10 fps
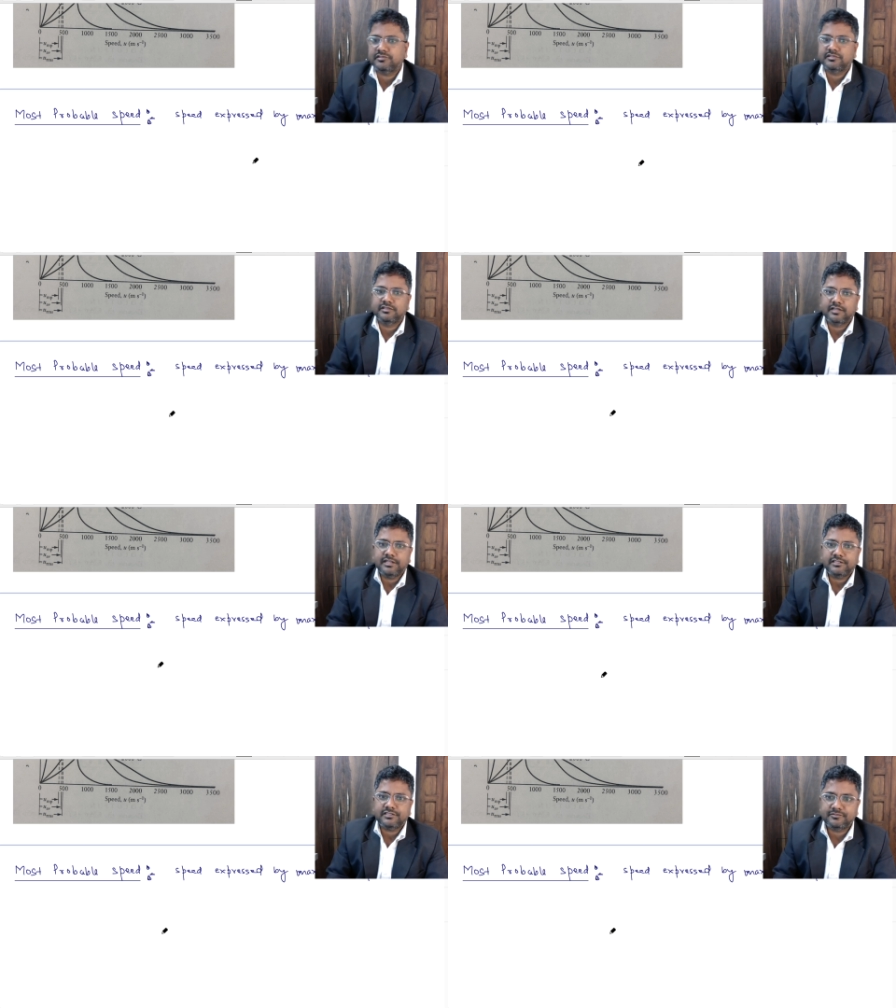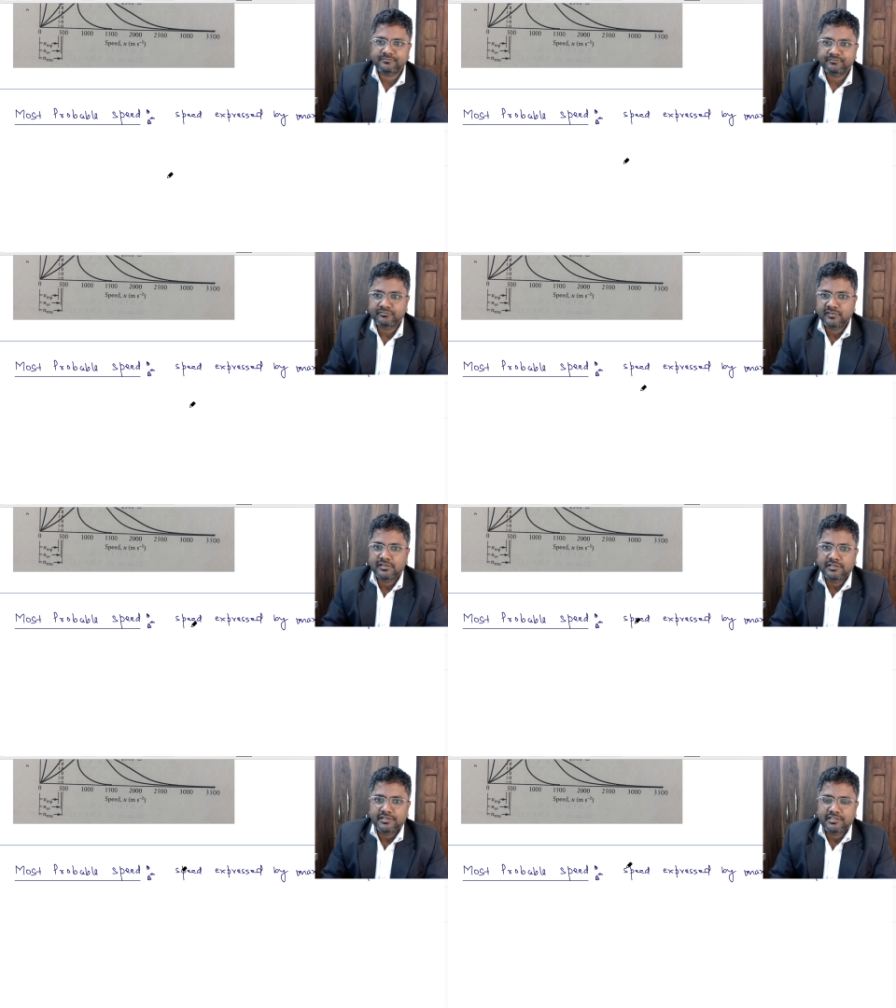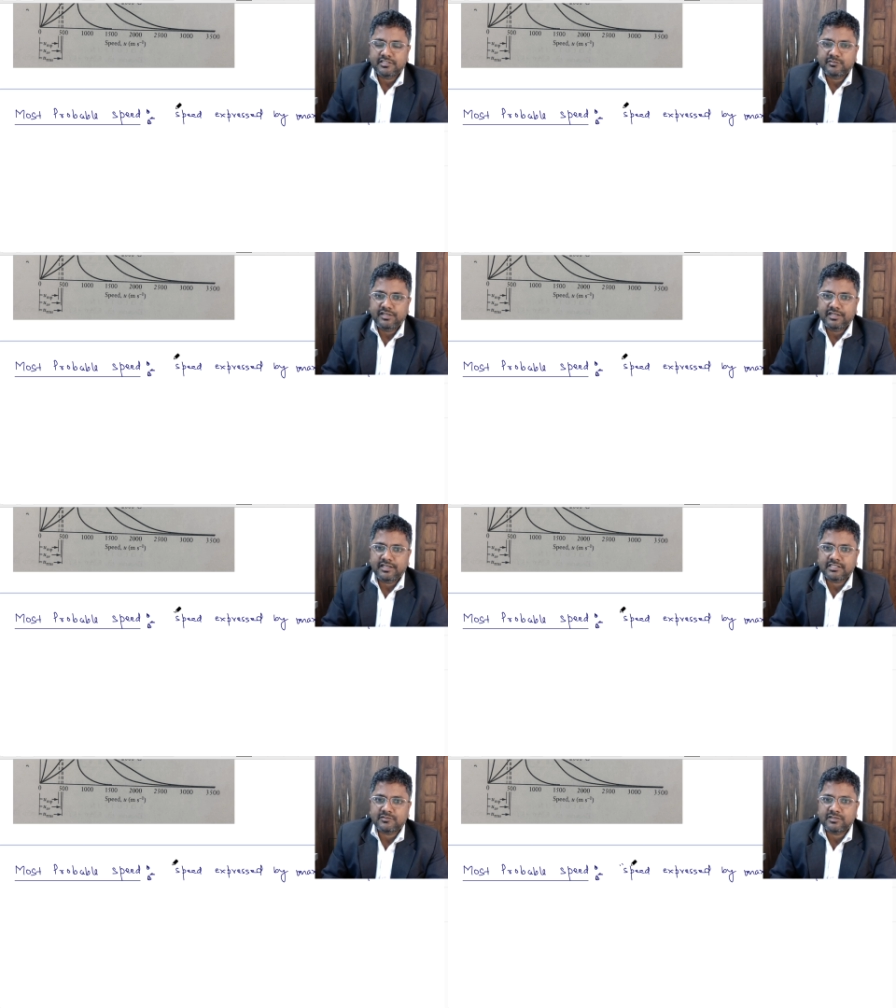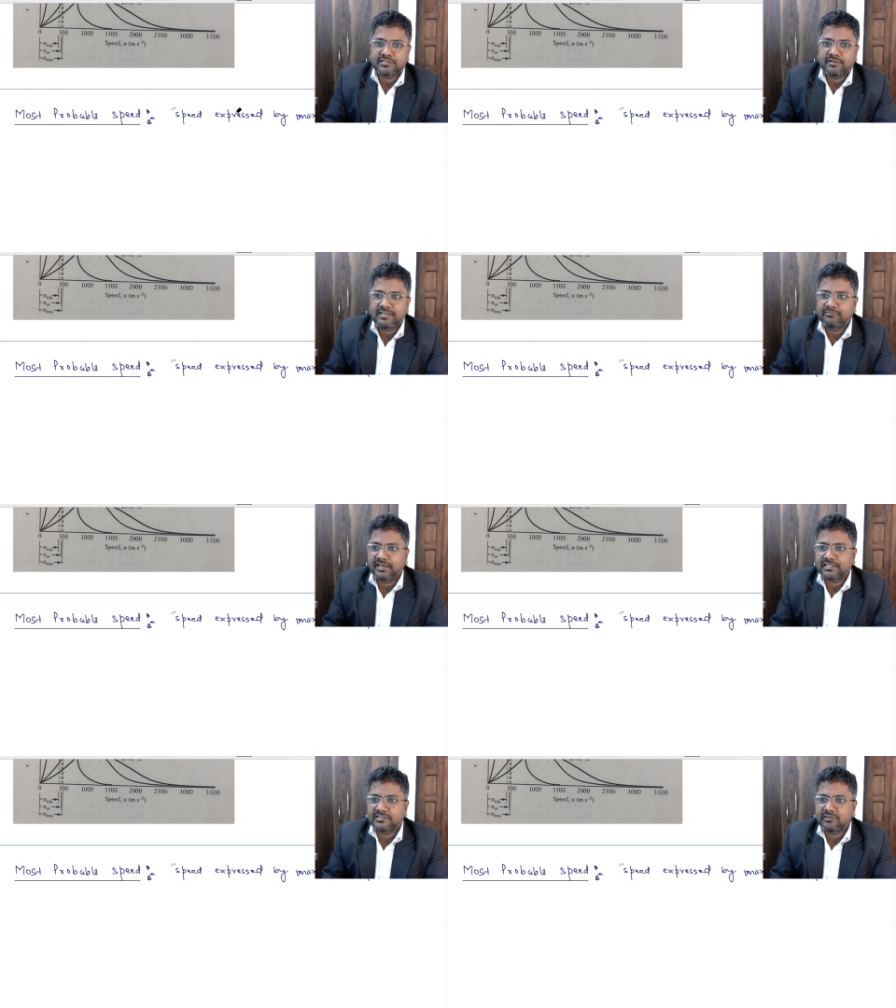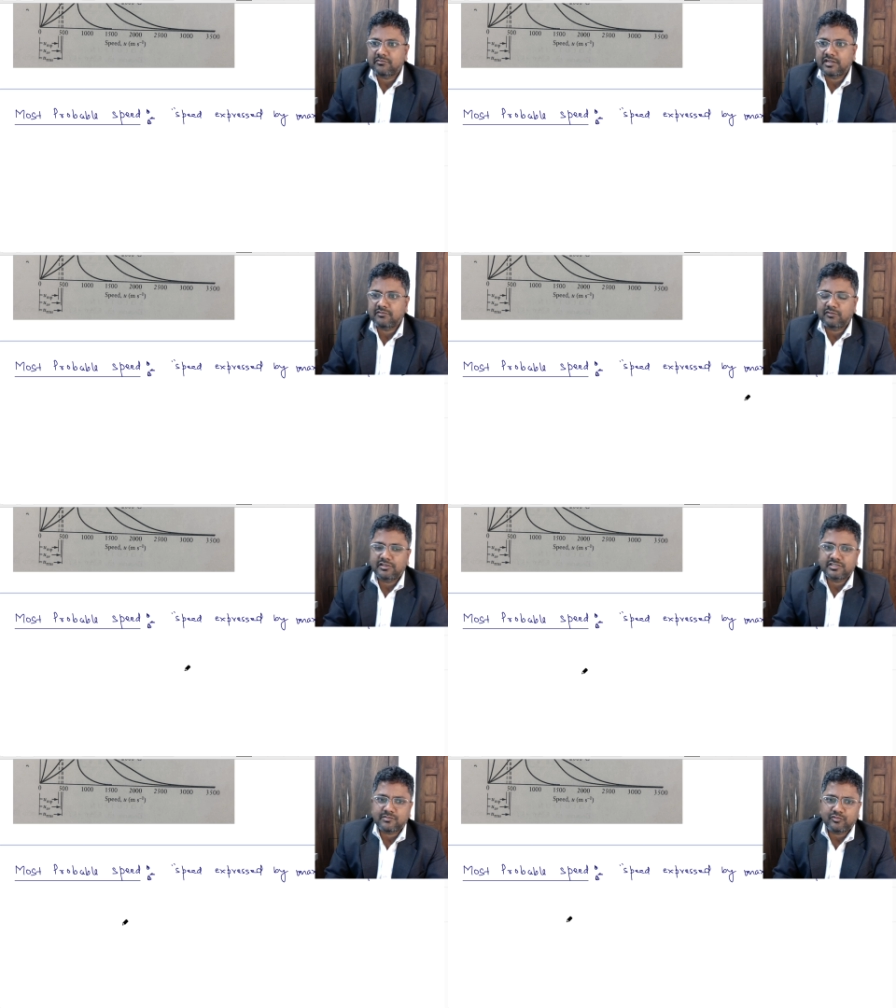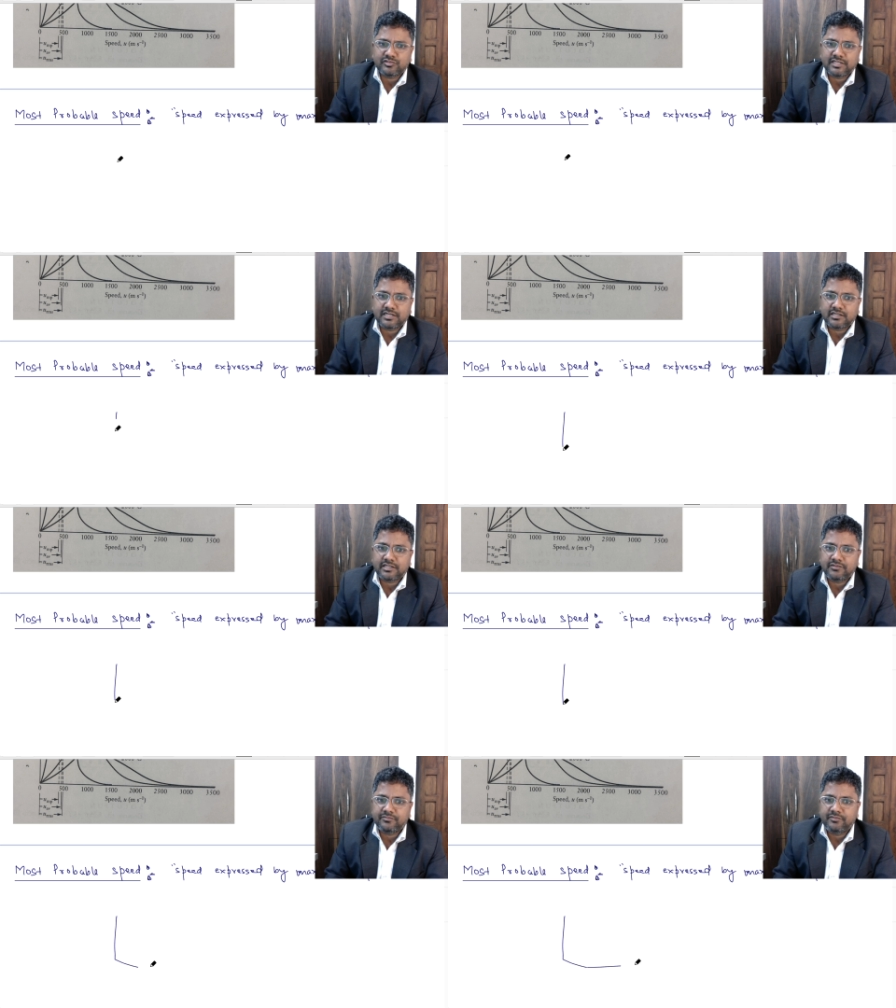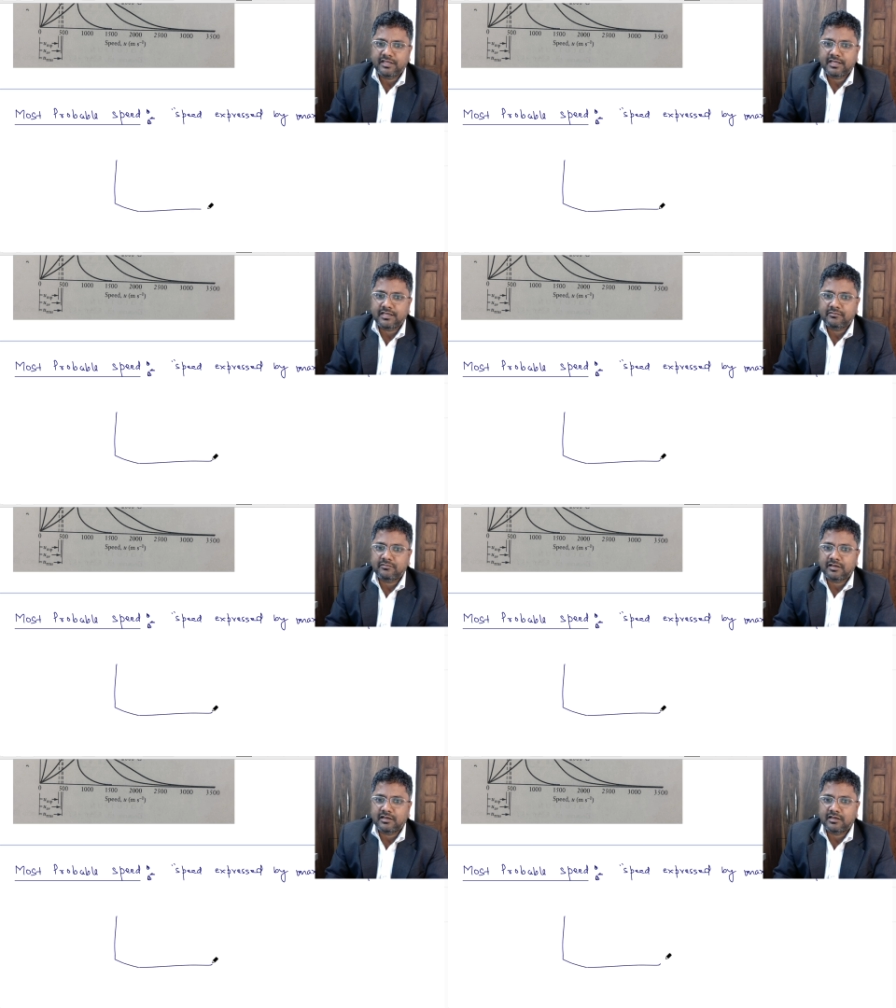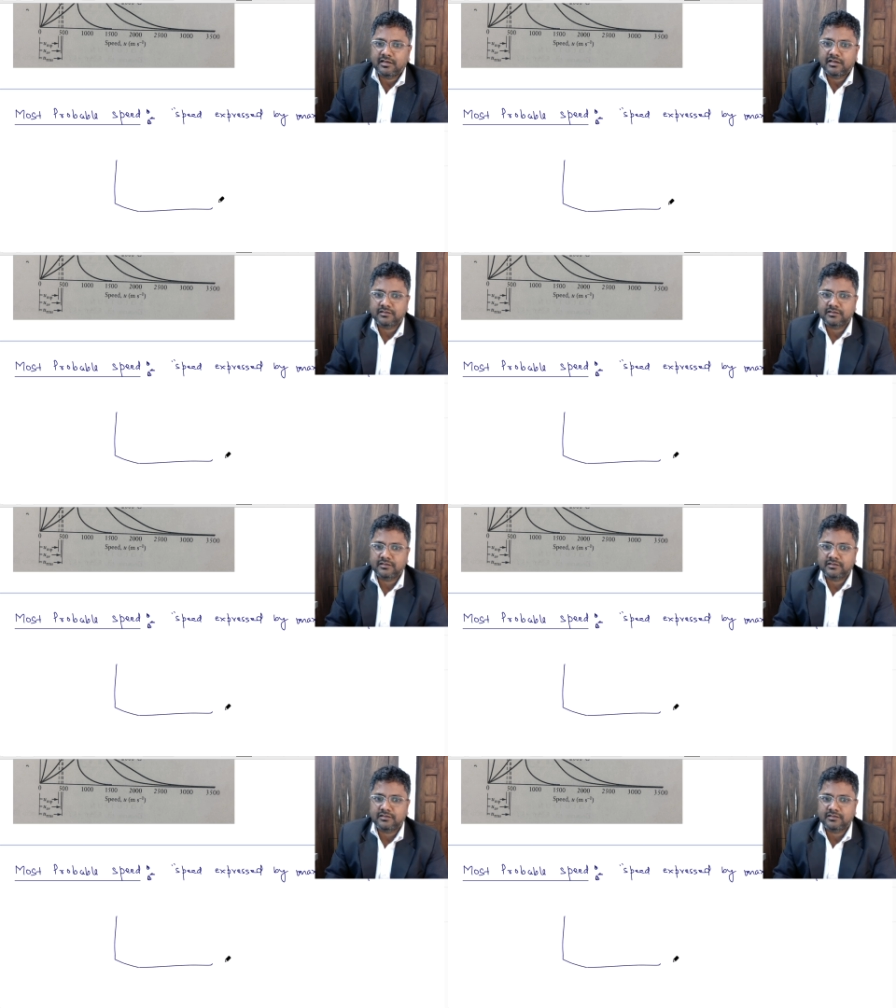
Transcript: right? Speed expressed by maximum number of molecules. Suppose that if we have a